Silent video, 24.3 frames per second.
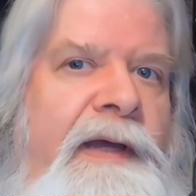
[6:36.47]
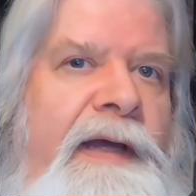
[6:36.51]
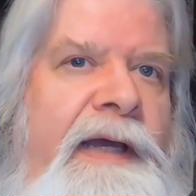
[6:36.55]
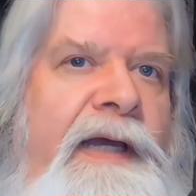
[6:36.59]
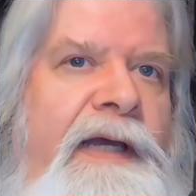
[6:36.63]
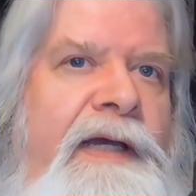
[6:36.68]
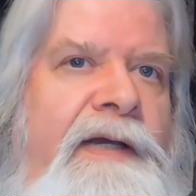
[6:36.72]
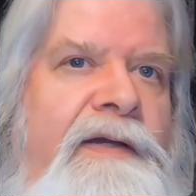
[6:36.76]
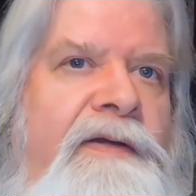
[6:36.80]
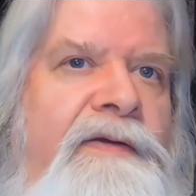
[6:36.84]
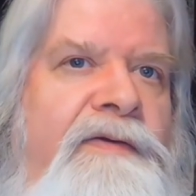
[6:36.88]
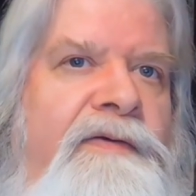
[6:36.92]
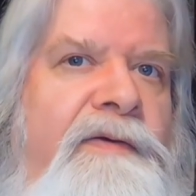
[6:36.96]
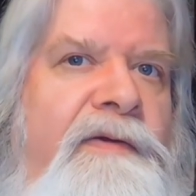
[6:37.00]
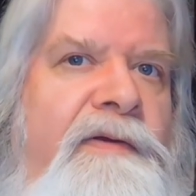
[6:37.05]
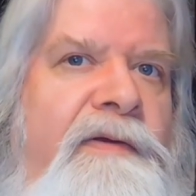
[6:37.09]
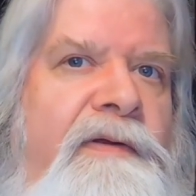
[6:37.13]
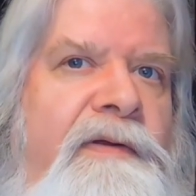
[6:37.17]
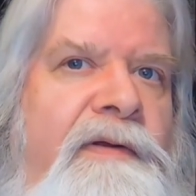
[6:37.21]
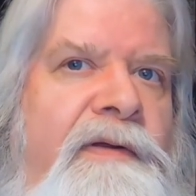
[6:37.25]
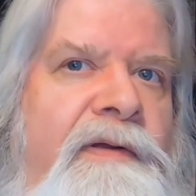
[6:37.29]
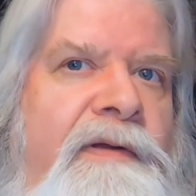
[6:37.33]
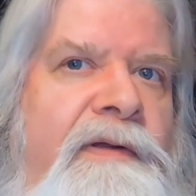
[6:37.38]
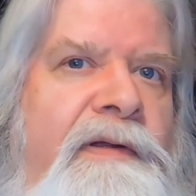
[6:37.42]
And
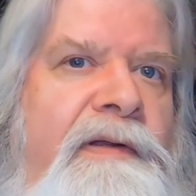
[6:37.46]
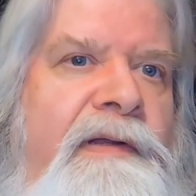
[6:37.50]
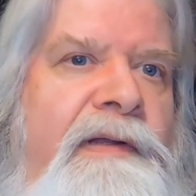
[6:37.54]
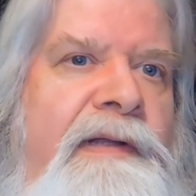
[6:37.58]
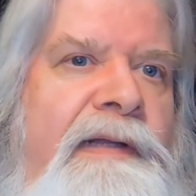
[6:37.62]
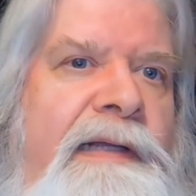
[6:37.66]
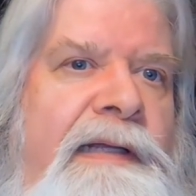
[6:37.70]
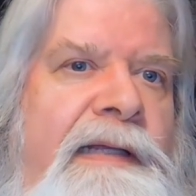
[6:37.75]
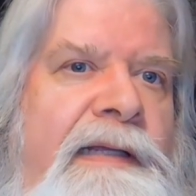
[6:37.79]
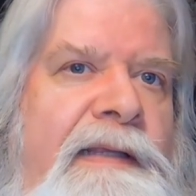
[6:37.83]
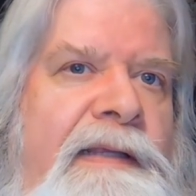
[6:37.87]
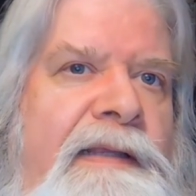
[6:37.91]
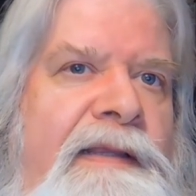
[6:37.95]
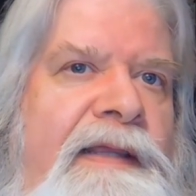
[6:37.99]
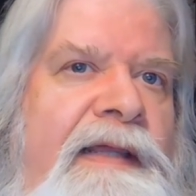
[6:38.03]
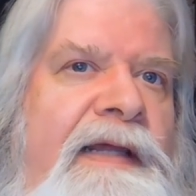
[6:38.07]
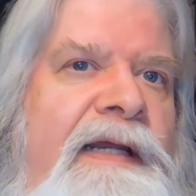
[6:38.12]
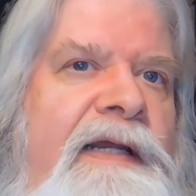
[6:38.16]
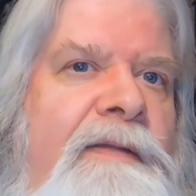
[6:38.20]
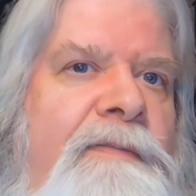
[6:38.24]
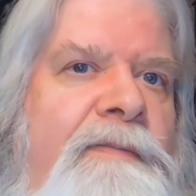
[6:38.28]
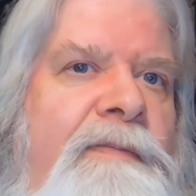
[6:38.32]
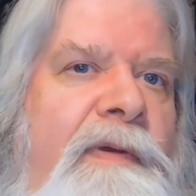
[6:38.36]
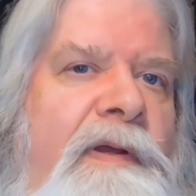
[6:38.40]

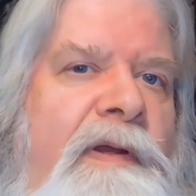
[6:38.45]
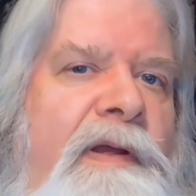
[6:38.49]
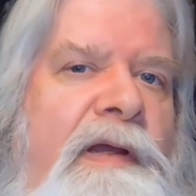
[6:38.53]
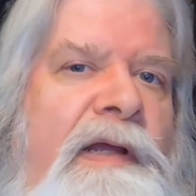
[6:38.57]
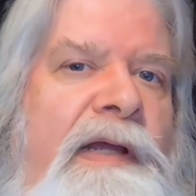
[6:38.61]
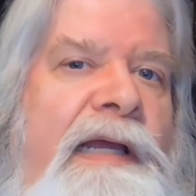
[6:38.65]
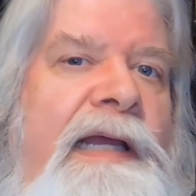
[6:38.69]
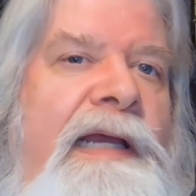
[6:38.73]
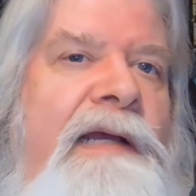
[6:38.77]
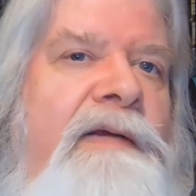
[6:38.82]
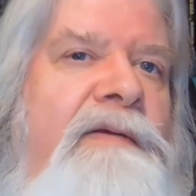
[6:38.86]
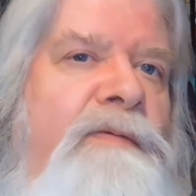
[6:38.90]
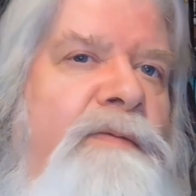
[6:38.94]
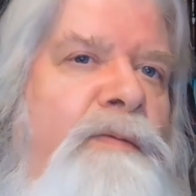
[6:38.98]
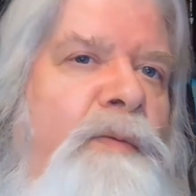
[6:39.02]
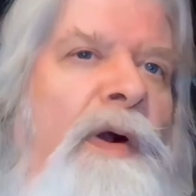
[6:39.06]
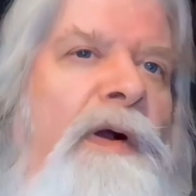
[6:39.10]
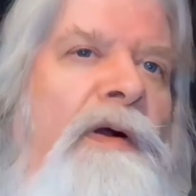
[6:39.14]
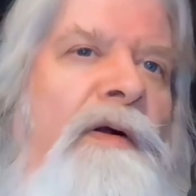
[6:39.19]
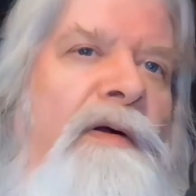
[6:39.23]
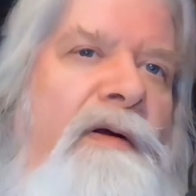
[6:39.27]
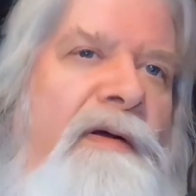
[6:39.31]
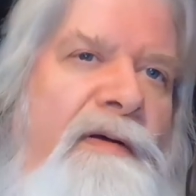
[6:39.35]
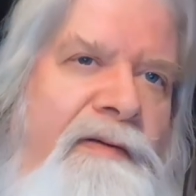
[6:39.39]
then it
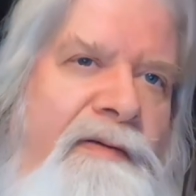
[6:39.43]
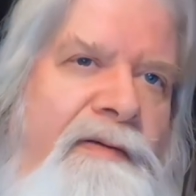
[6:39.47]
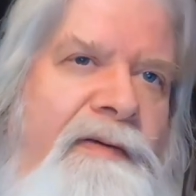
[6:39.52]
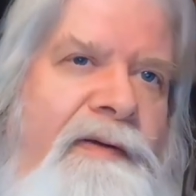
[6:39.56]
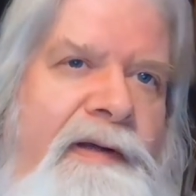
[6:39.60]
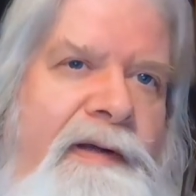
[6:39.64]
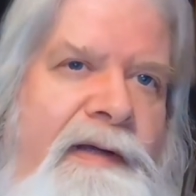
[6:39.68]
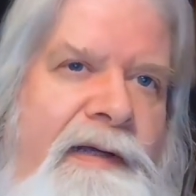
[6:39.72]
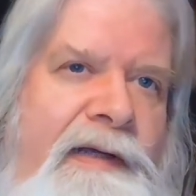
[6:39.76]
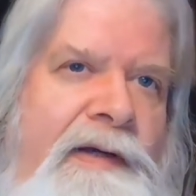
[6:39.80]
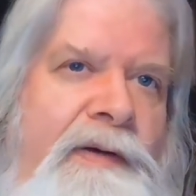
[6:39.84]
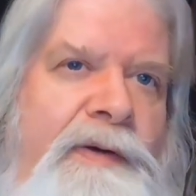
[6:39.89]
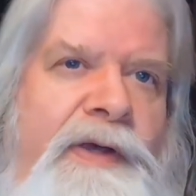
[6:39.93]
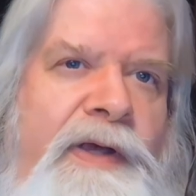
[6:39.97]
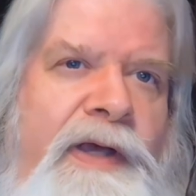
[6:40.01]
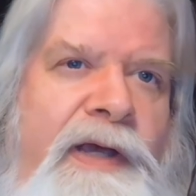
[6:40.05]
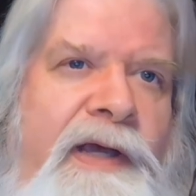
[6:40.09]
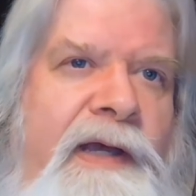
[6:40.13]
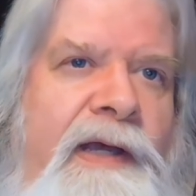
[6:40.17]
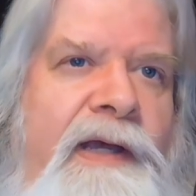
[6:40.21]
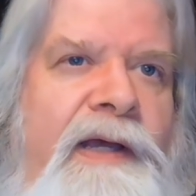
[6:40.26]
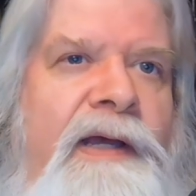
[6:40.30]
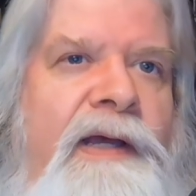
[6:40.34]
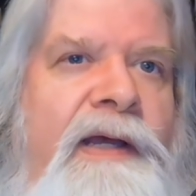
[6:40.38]
was
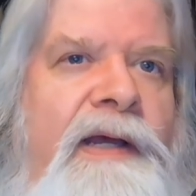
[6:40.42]
the